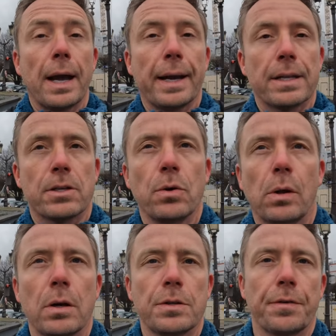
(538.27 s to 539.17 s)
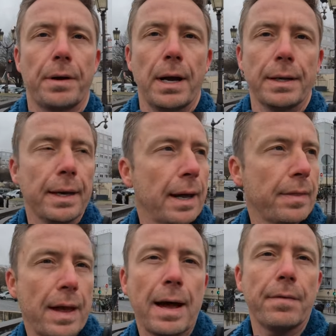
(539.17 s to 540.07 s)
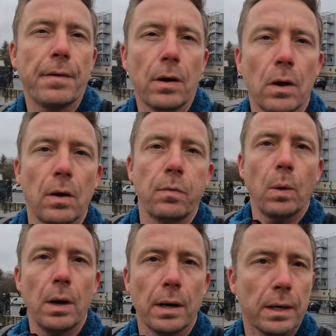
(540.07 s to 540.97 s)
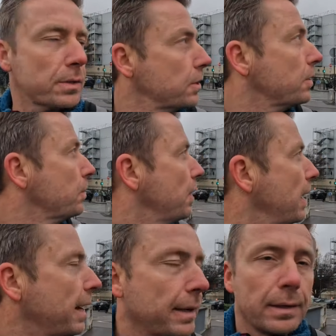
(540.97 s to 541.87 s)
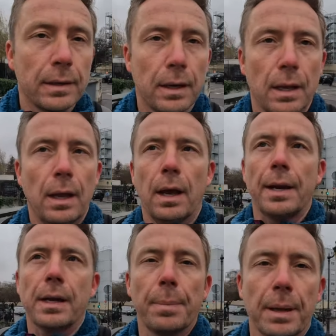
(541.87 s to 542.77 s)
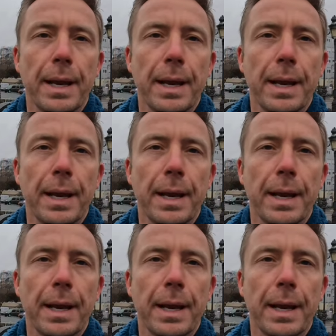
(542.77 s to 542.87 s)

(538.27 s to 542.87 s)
Can't get too close for it, and yet they have a lot of work to do there. In a couple of